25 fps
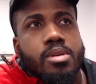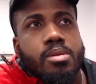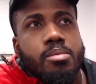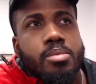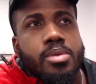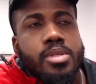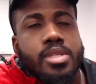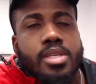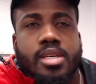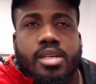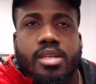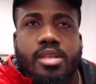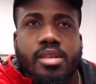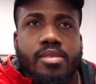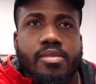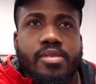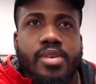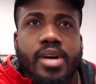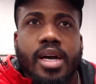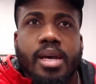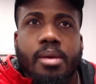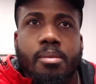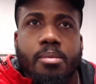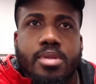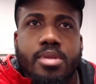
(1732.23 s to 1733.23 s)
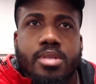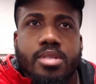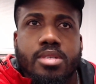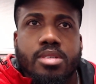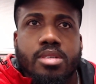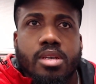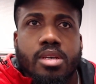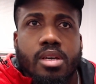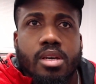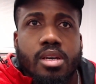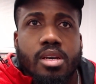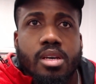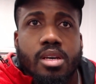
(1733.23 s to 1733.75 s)
particular environments.
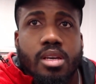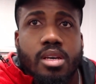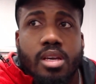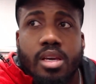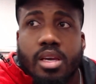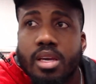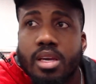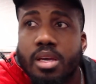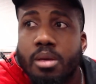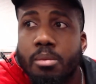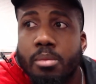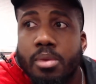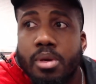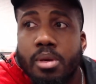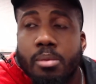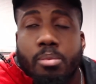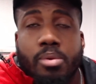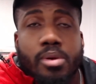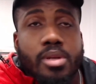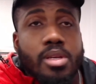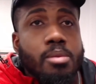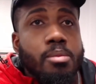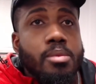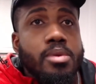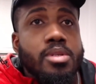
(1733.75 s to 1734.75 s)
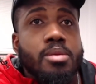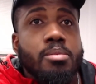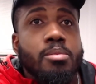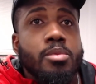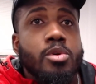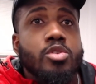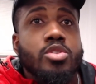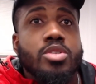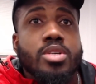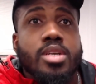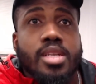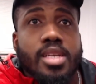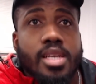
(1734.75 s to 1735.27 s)
It can be putting them into
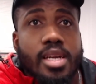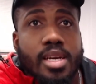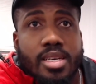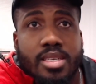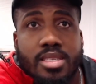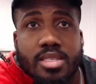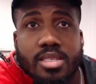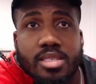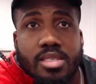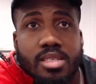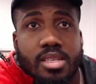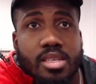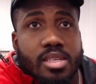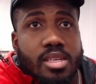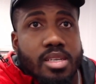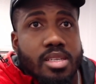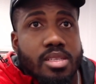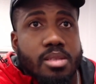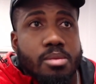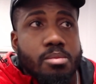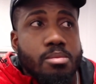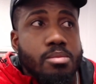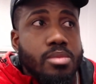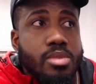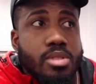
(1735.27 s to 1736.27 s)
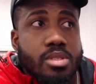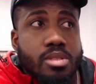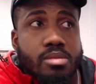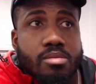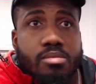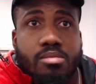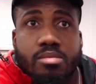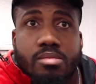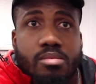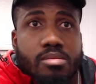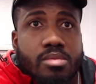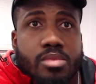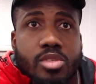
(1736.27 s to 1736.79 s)
music class and let them
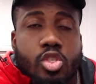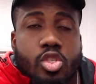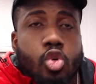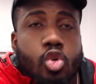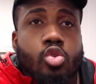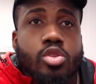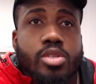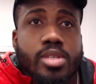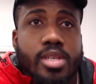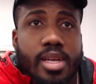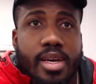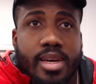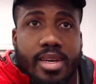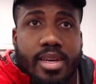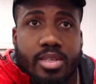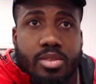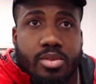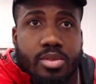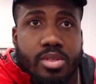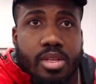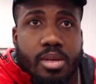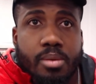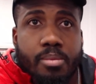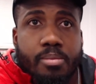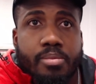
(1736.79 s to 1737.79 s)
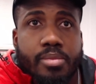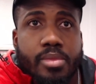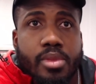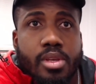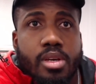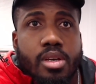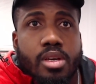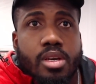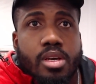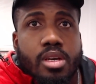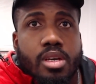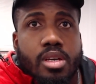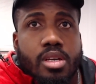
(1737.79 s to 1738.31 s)
socialize with them.
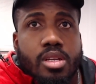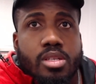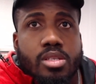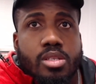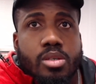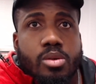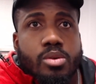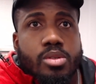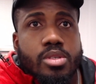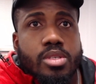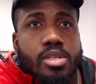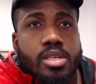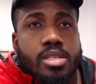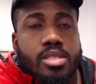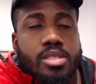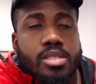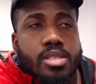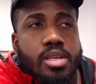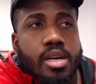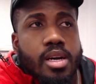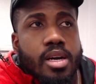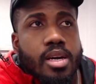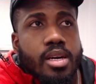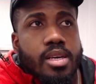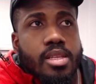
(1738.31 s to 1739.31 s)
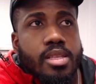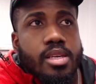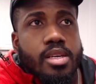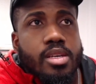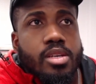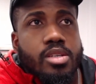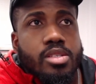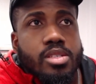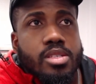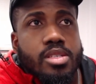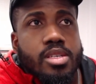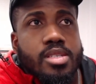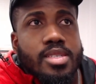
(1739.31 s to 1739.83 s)
So I think you
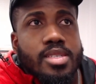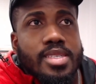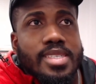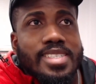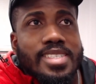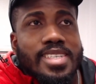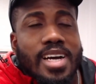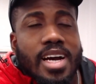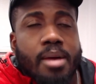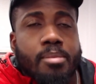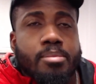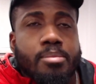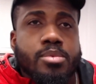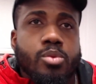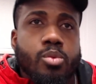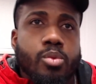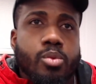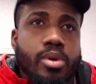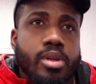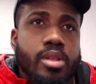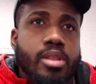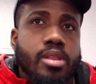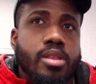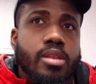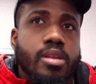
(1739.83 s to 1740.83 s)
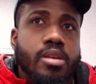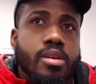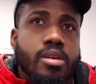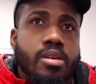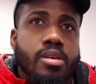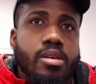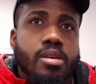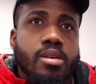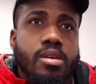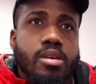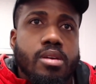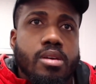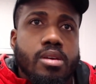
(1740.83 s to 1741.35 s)
should just adapt with
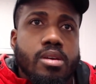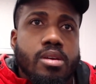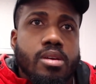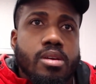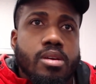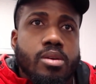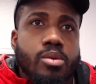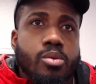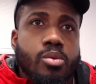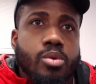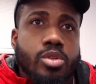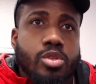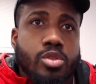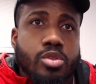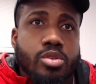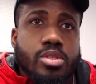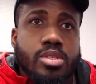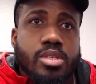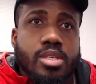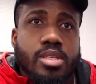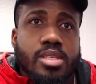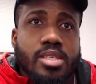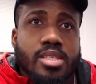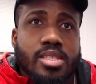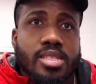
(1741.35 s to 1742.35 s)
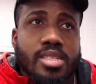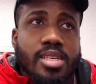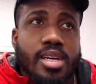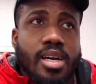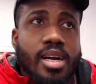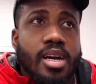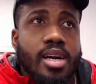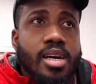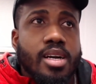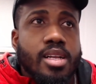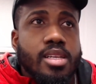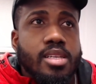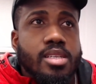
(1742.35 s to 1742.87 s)
what you see the
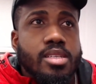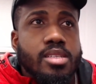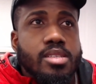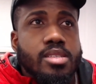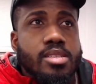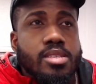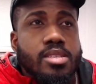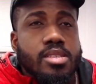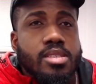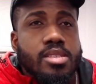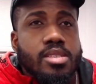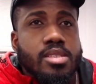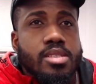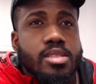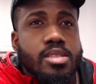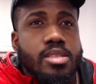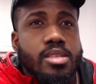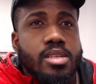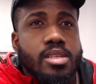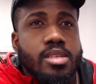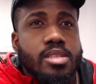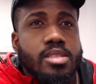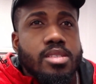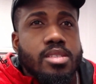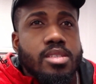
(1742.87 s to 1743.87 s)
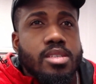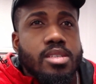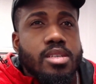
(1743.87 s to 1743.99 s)
child is